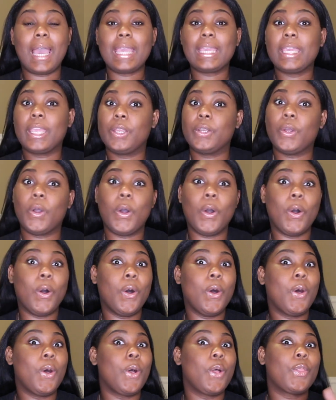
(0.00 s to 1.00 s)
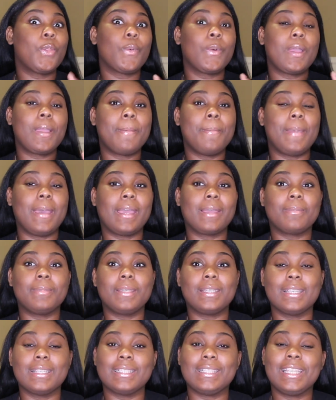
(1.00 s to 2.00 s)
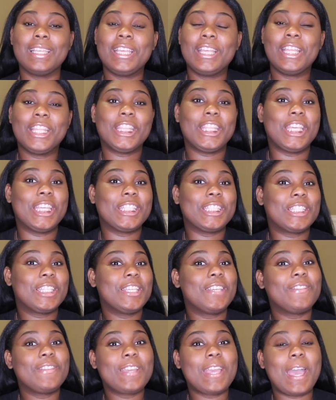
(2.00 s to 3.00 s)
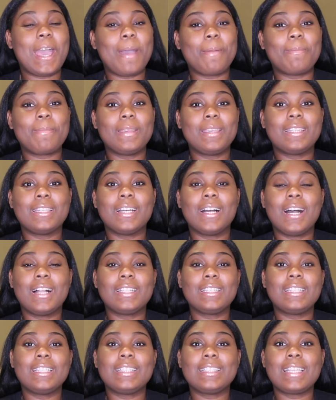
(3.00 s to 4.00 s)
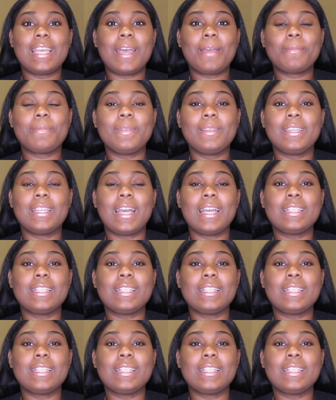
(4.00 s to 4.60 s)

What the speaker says: I gained all the way back because Thanksgiving happened, the holidays happened.